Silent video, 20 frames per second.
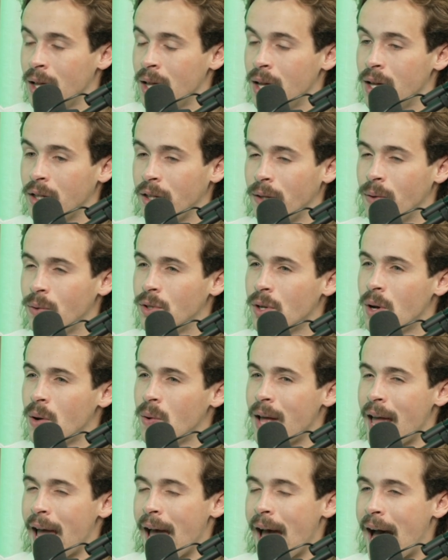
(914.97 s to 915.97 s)
You
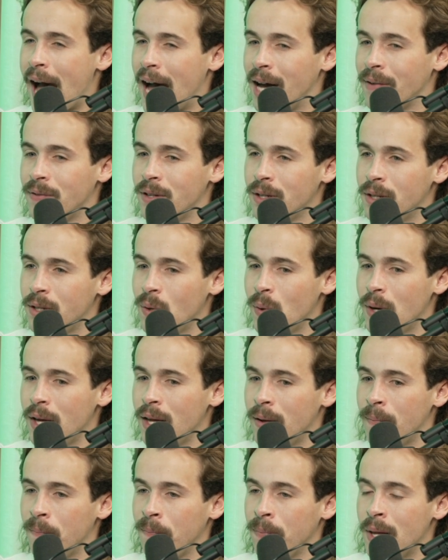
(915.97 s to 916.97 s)
don't have to do
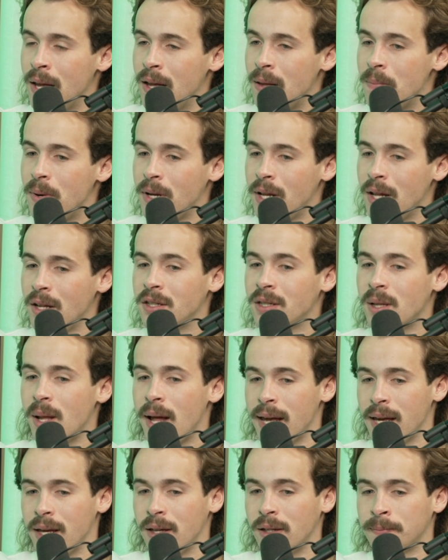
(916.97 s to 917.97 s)
it, but it's
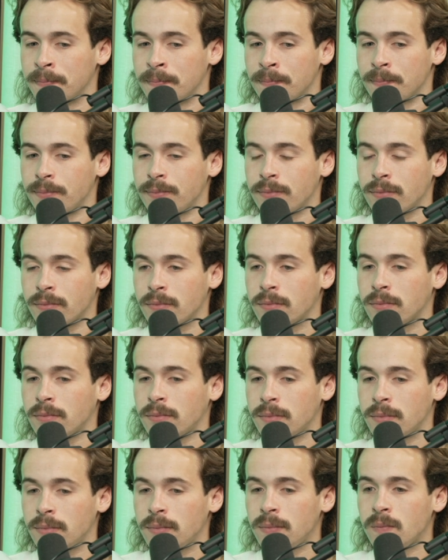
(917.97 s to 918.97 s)
like
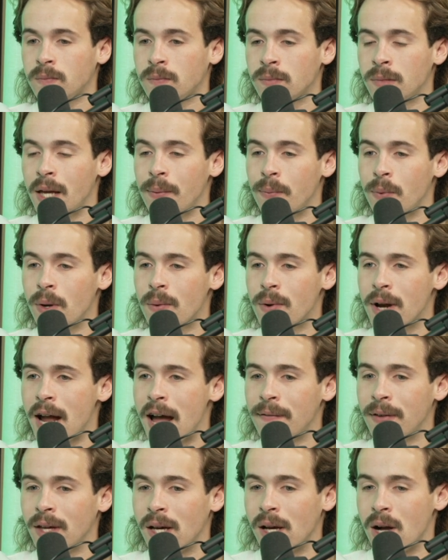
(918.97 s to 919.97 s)
if we were
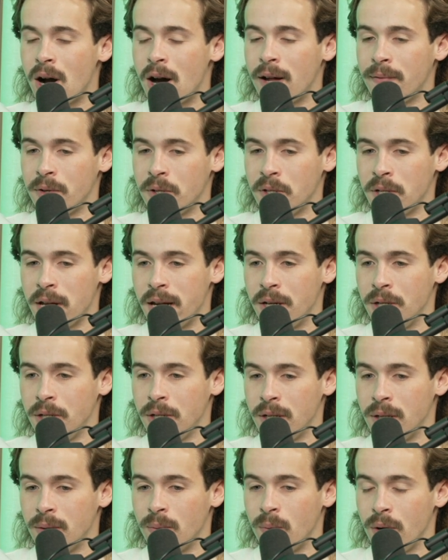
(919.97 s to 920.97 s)
having a
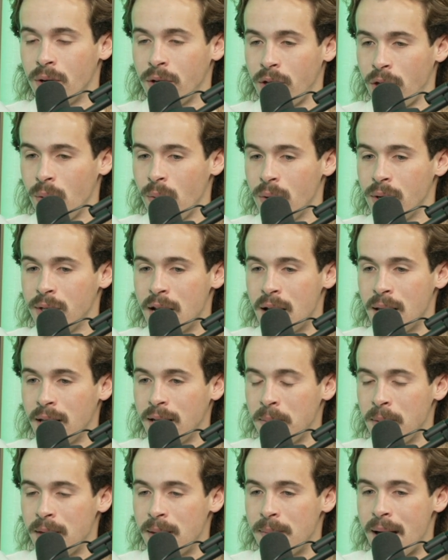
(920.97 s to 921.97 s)
conversation where you were
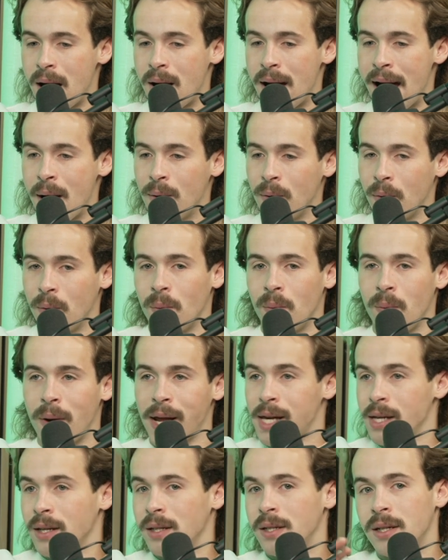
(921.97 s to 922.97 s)
telling me about how
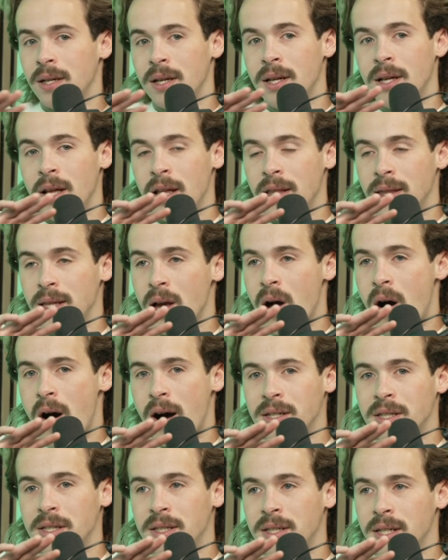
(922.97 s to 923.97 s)
great the
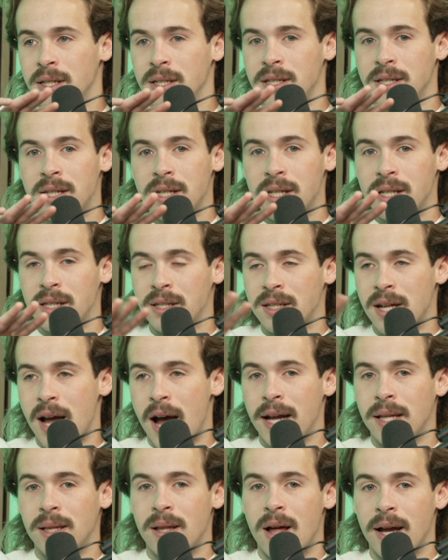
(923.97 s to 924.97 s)
Austin city
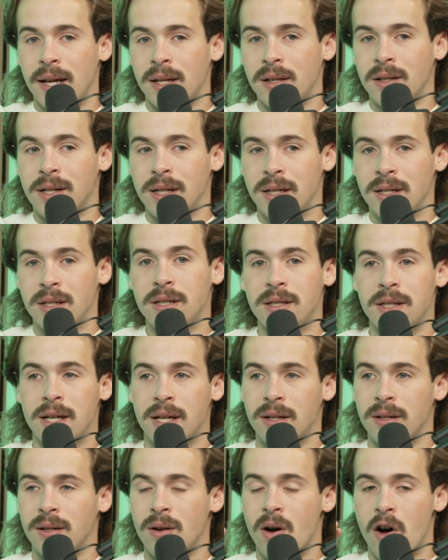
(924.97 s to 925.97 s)
skyline looks
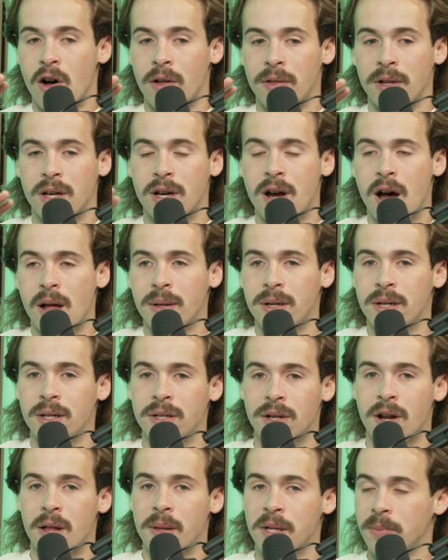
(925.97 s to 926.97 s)
and all the colors
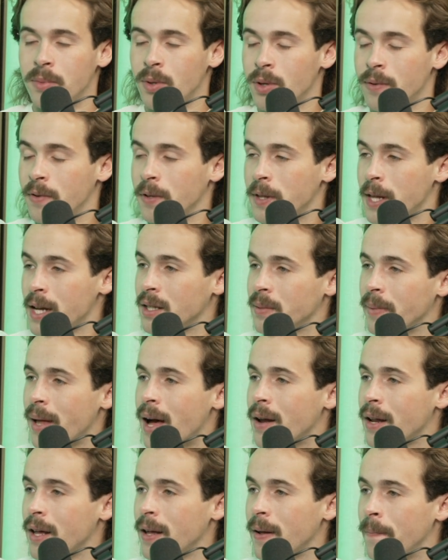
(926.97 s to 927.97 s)
and all these beautiful things
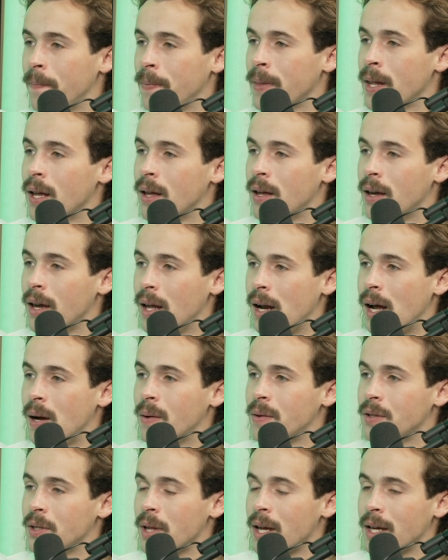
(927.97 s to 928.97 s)
about it, and I
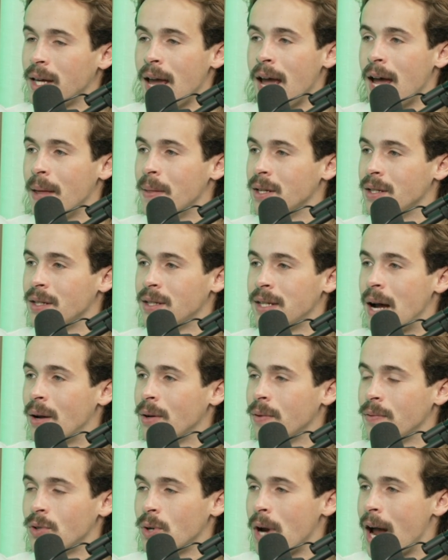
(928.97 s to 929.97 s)
was like, yeah, and the sound
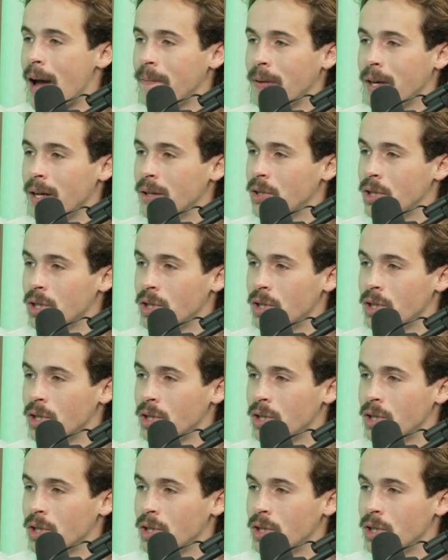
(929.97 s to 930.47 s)
of traffic is just